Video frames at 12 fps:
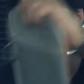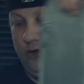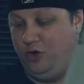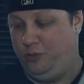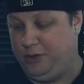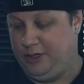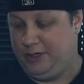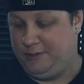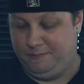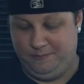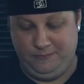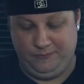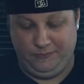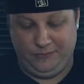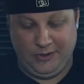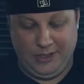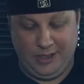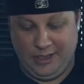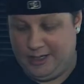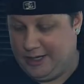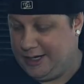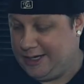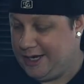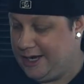to open it up.
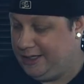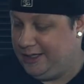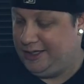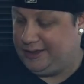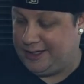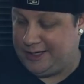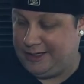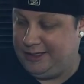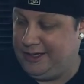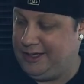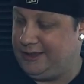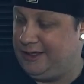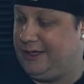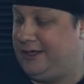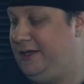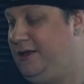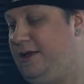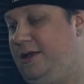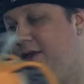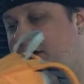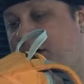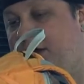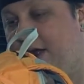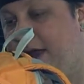And I kind of like that. I like that
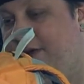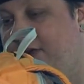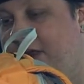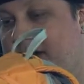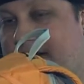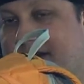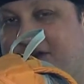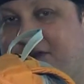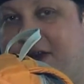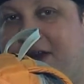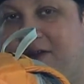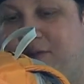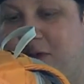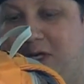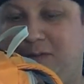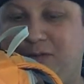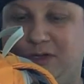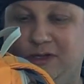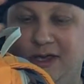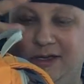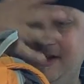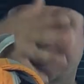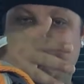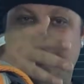everything on this side is being
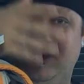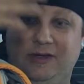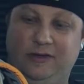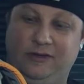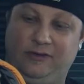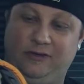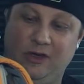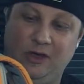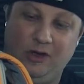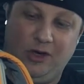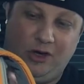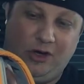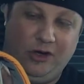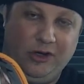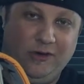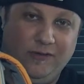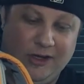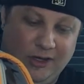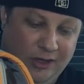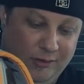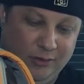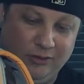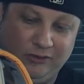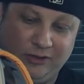protected because all your
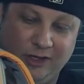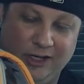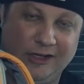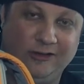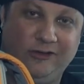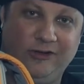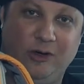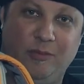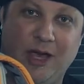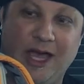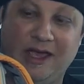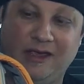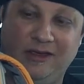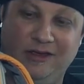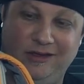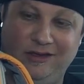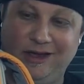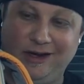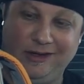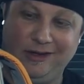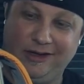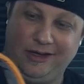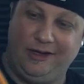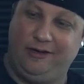valuables are against your back. And
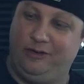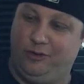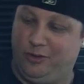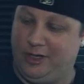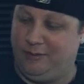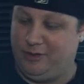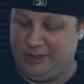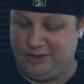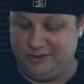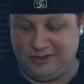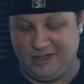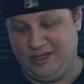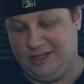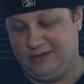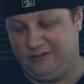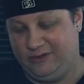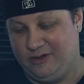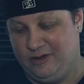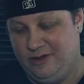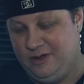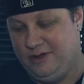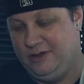I don't know why, but I think it's a,